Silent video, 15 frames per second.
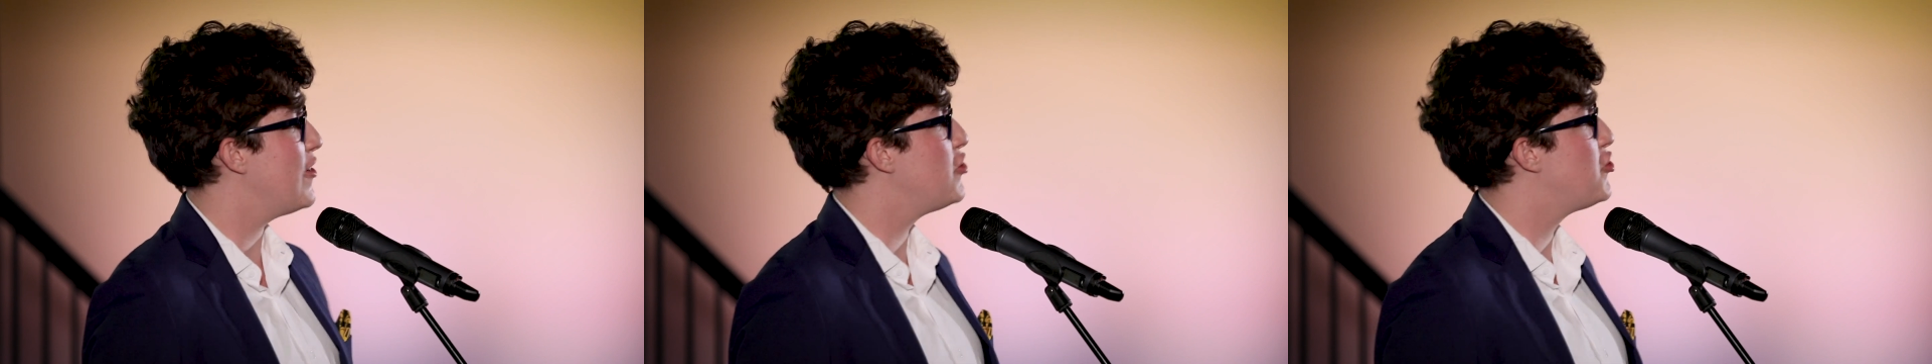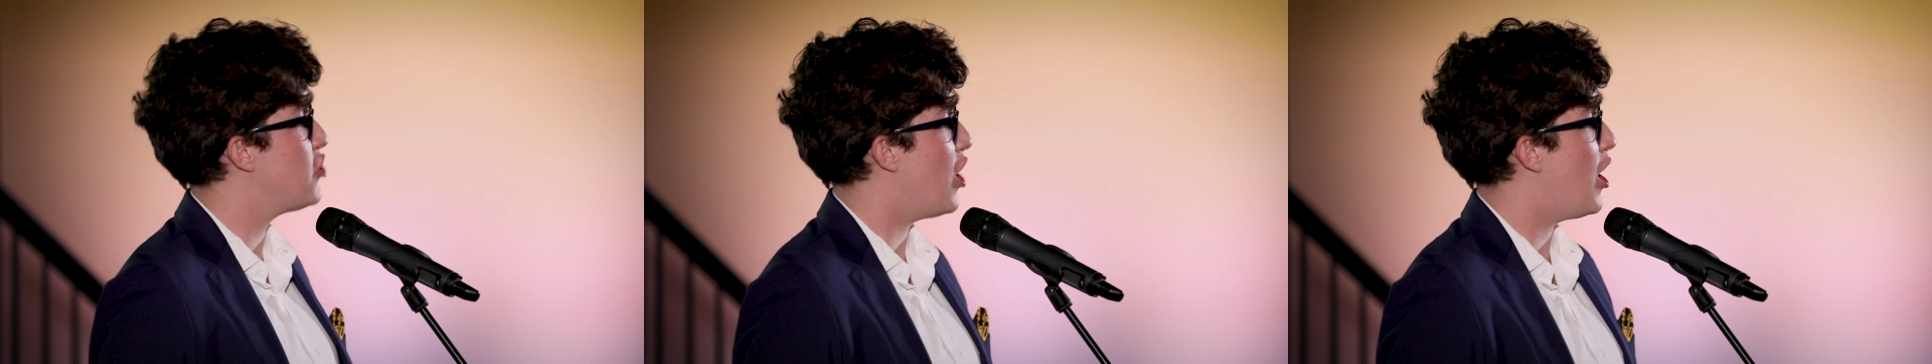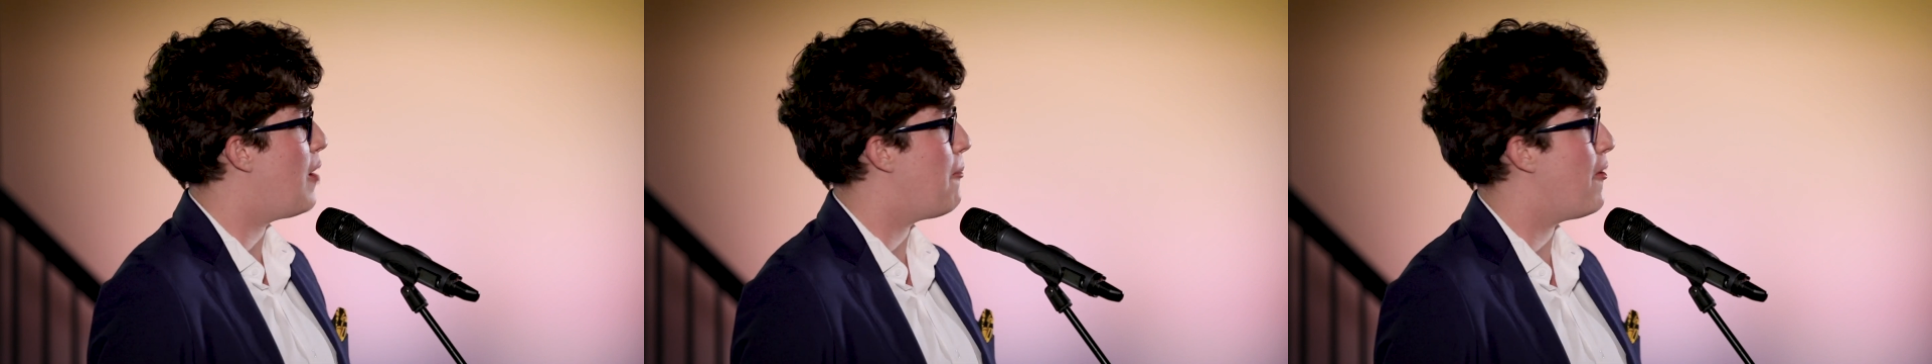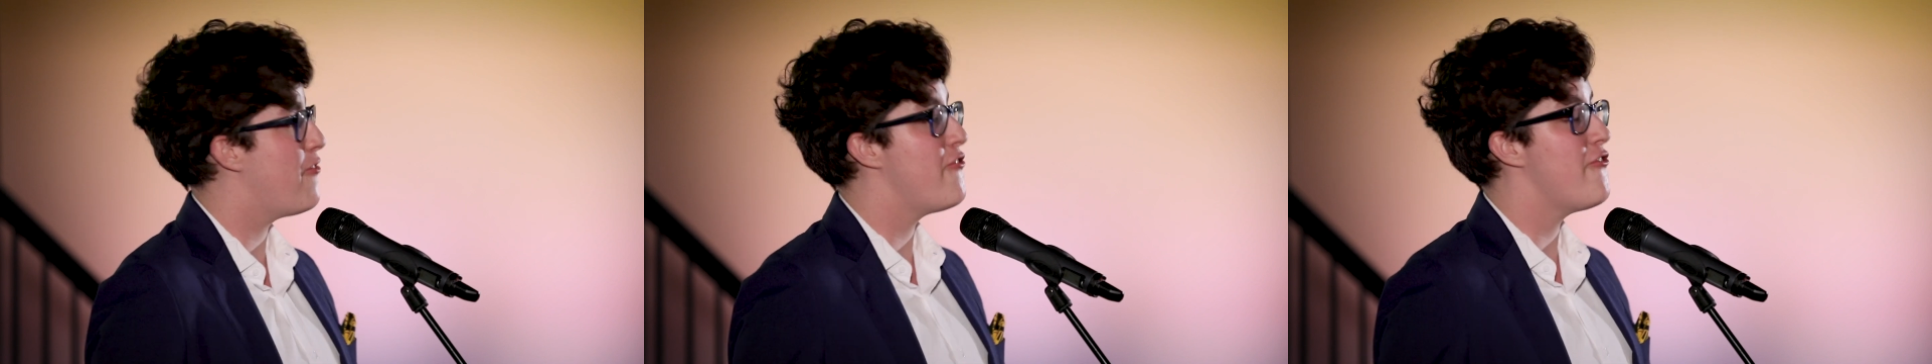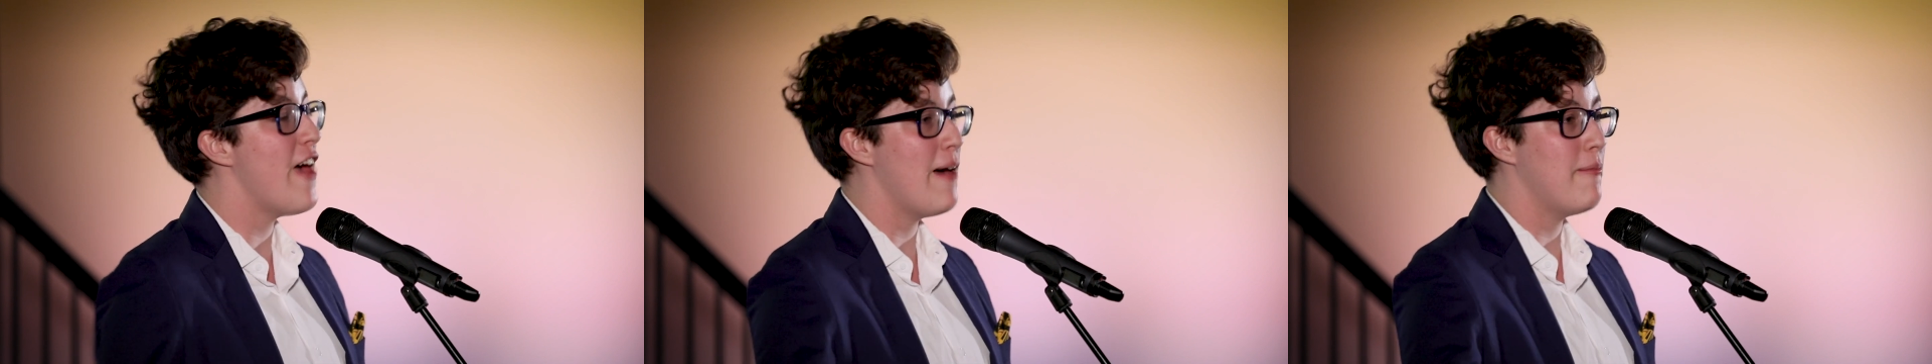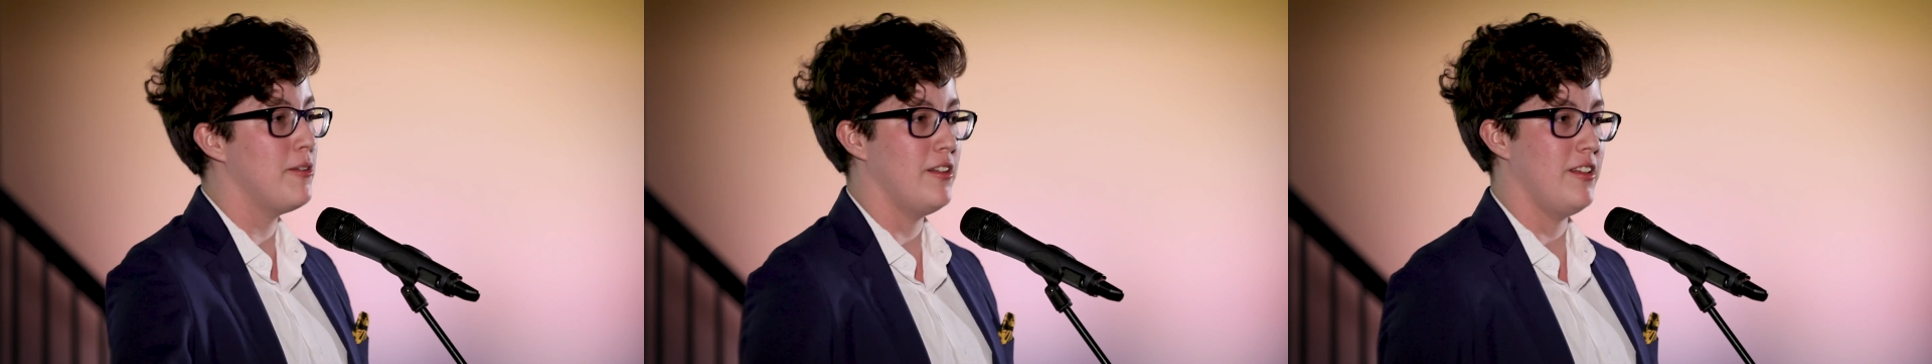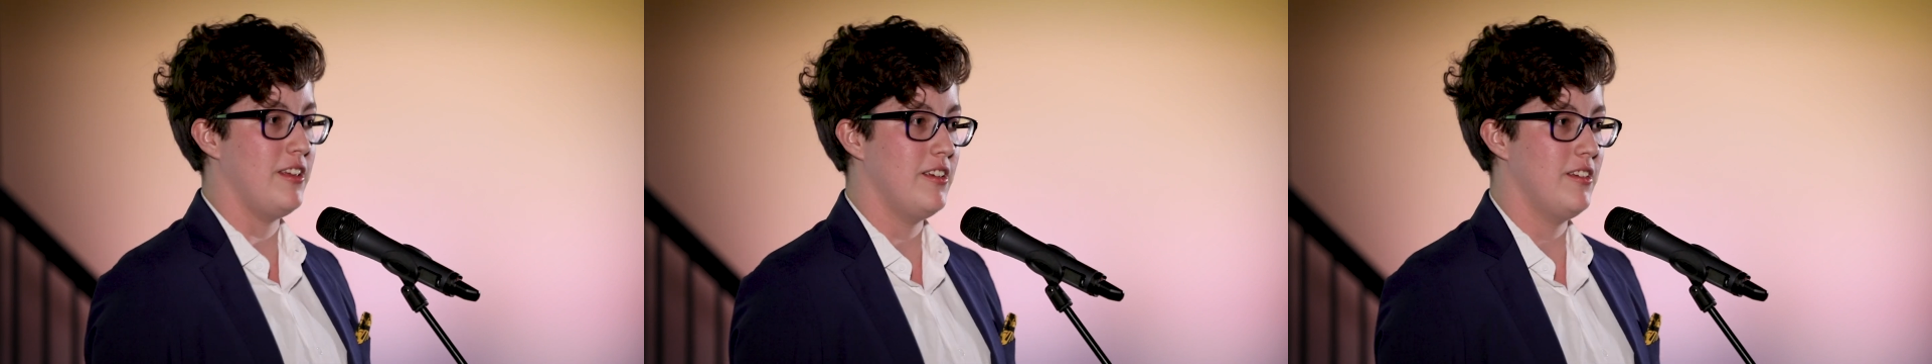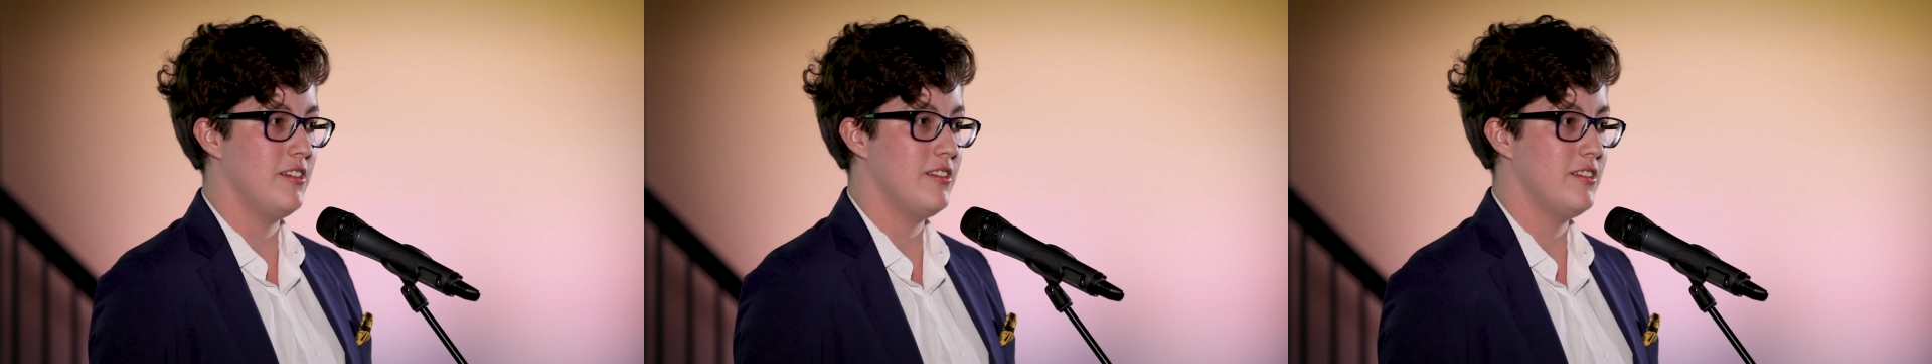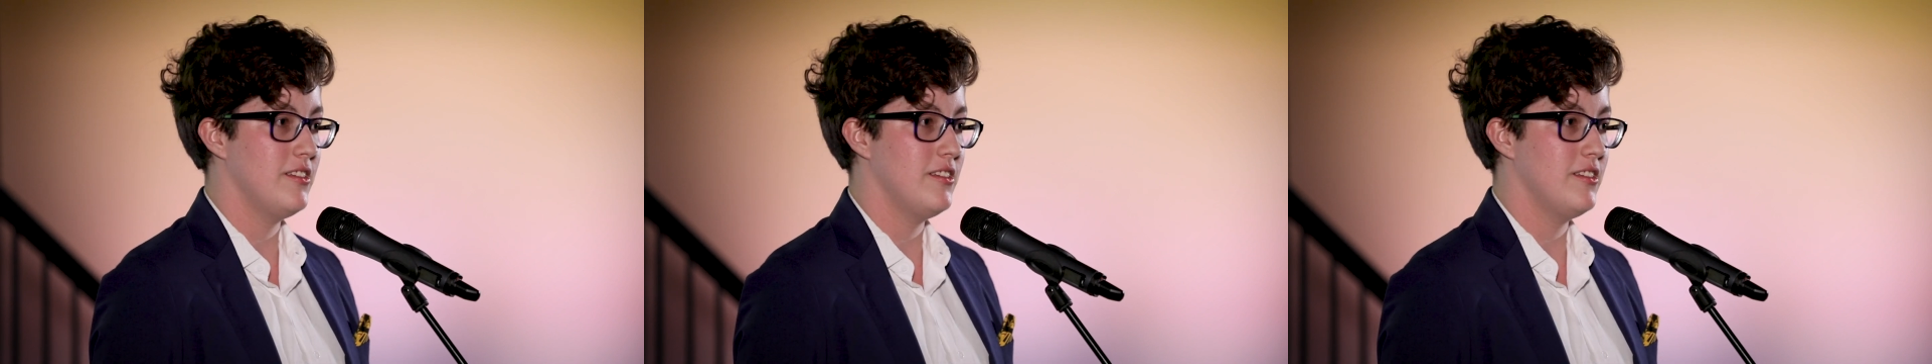a job, a family,